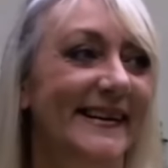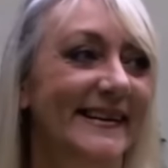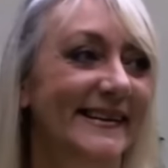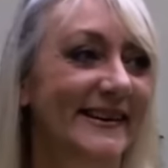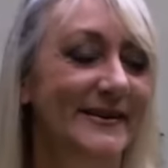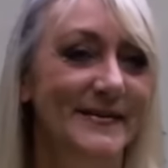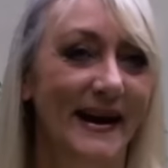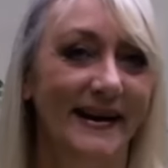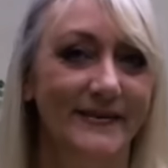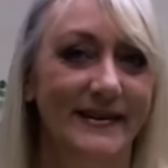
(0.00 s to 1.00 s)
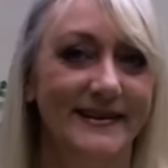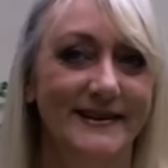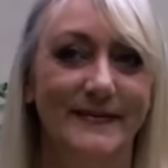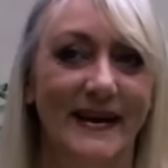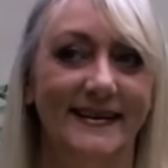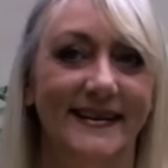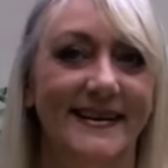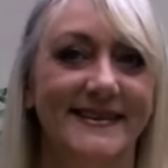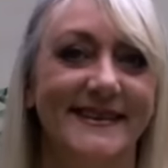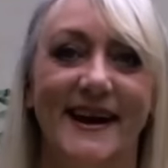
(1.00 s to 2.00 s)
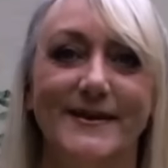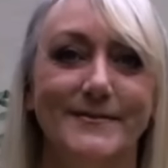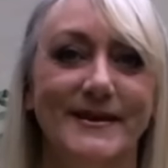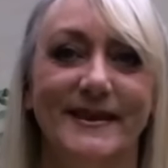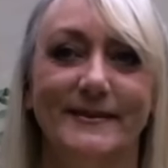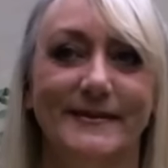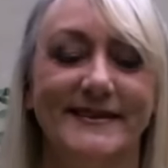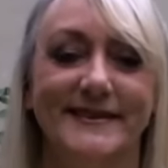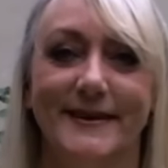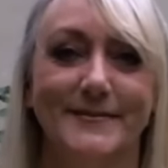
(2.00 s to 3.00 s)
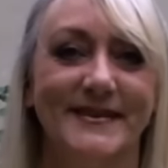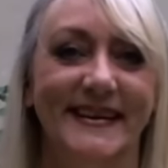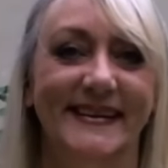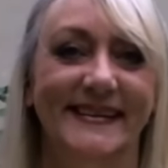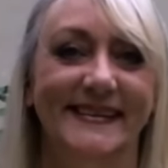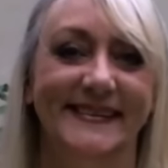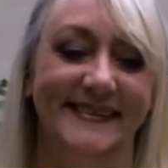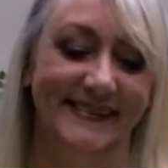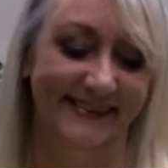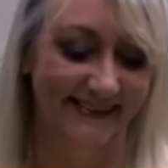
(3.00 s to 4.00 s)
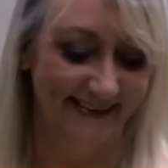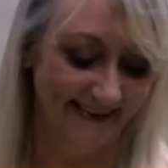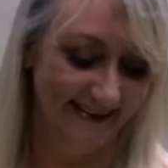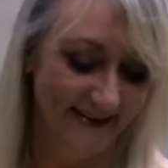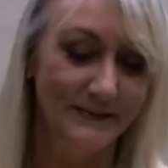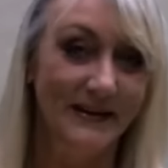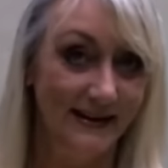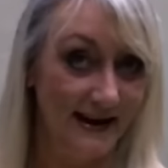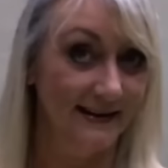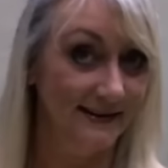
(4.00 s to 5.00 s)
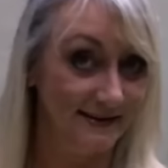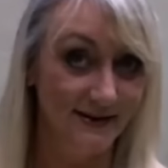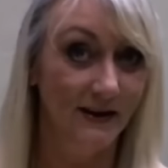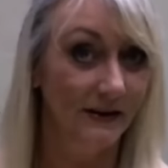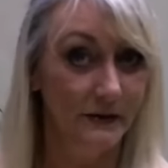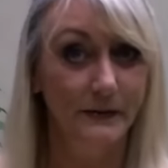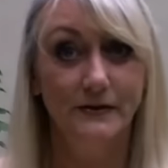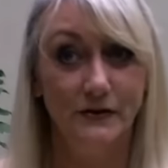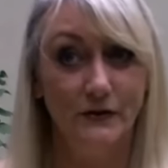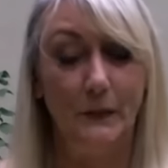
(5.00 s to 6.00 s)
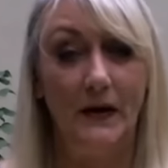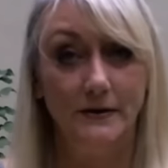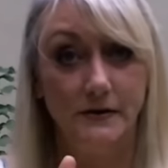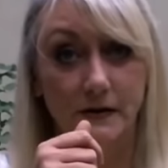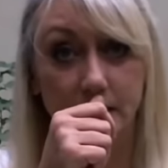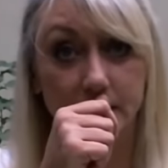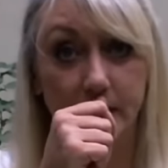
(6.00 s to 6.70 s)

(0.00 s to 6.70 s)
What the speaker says: you might want to spend less time with them or something. But yeah, it's not you, it's your depression.